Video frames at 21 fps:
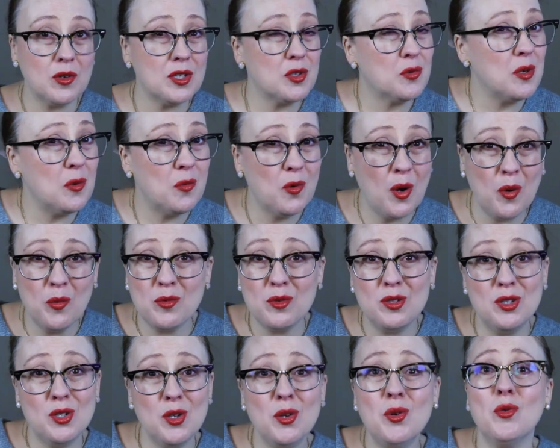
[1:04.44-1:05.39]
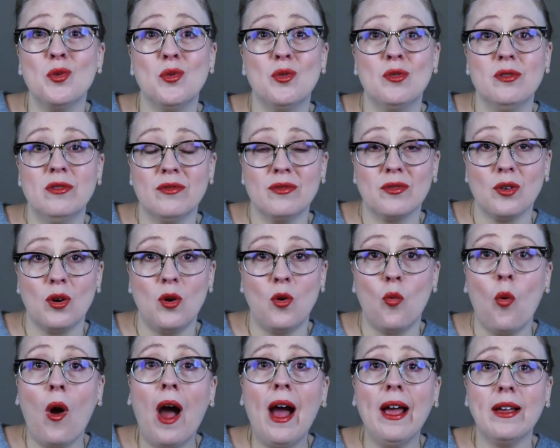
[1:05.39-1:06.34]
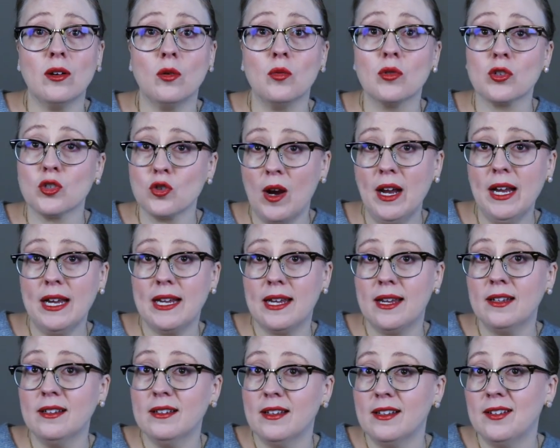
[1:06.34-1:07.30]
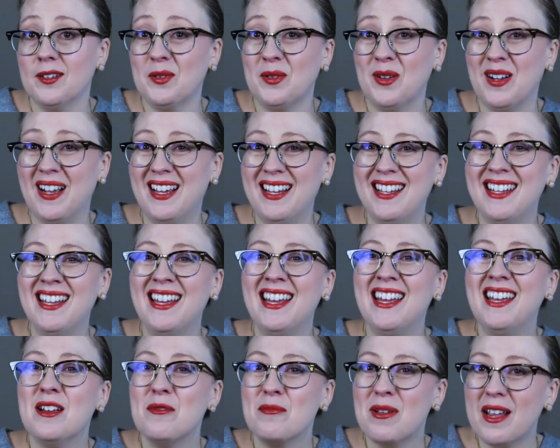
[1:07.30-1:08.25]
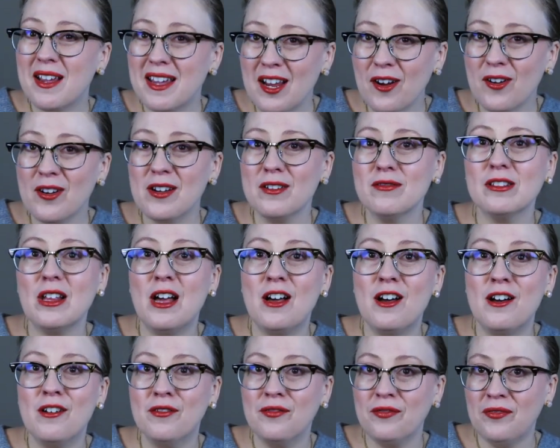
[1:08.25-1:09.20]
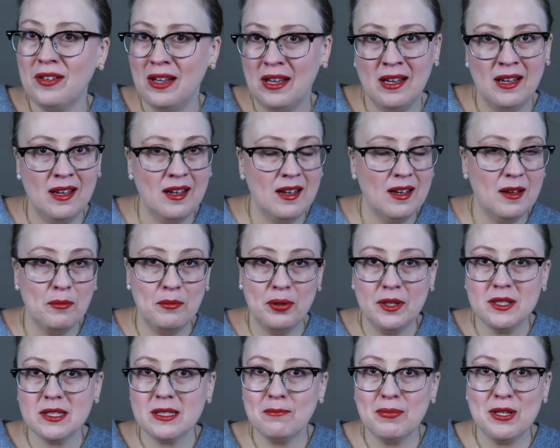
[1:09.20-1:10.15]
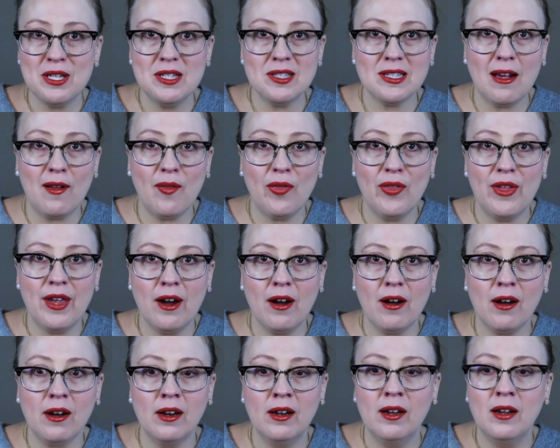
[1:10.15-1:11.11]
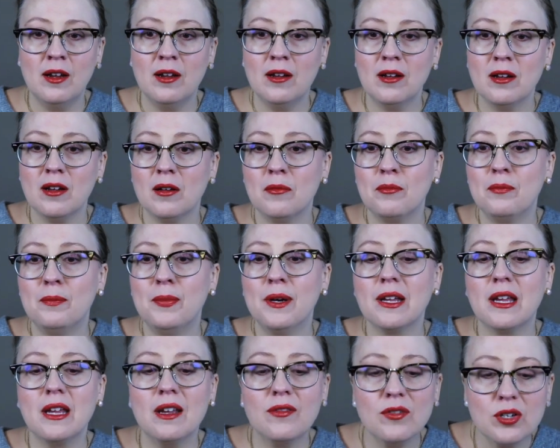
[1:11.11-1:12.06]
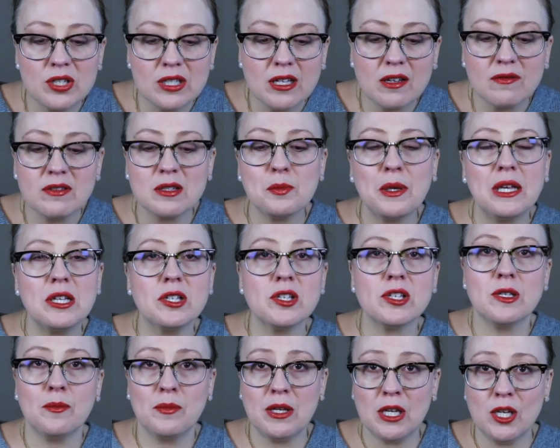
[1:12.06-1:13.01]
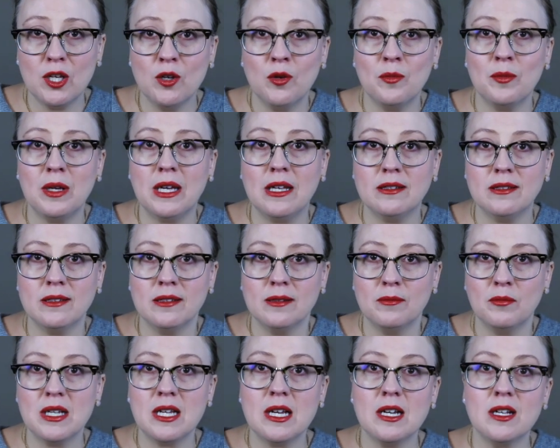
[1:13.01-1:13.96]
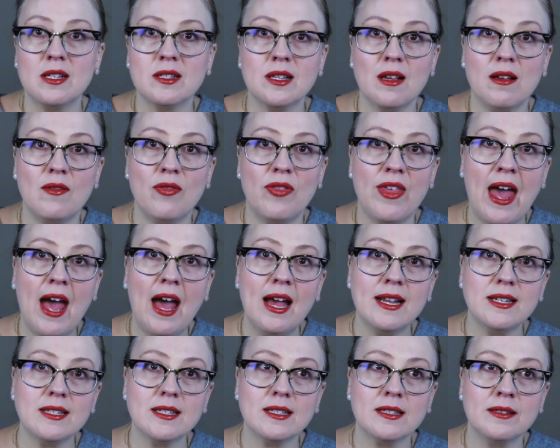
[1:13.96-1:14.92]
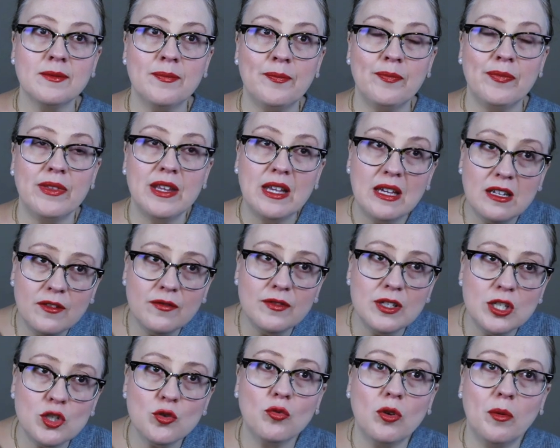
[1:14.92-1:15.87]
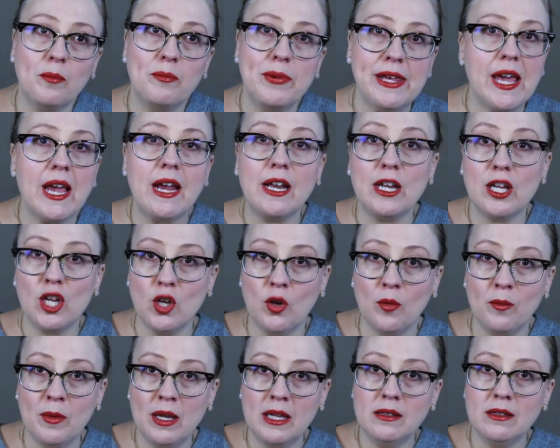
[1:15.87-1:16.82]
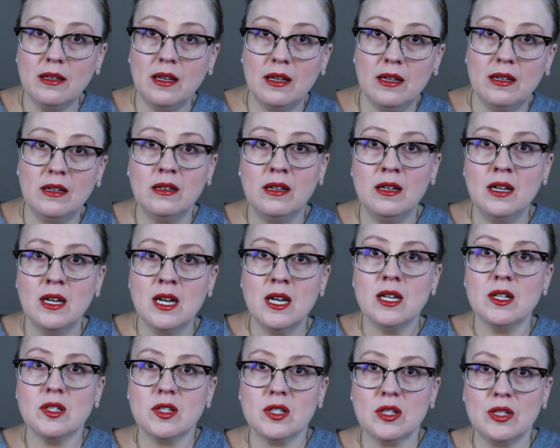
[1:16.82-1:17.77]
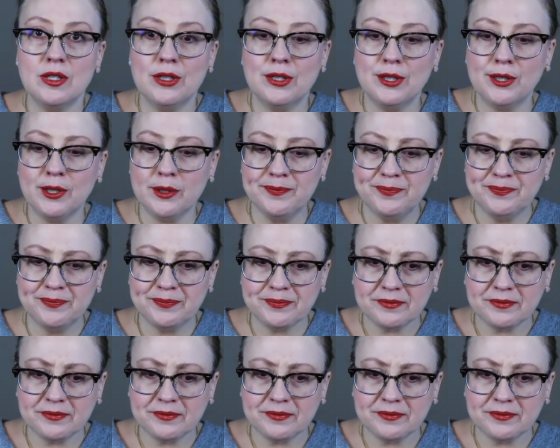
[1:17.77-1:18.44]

which we won't do for a while, we're trying, right? Be a carrier of love, put some peace out there, but give yourself space to be human, because that, the individual being human and still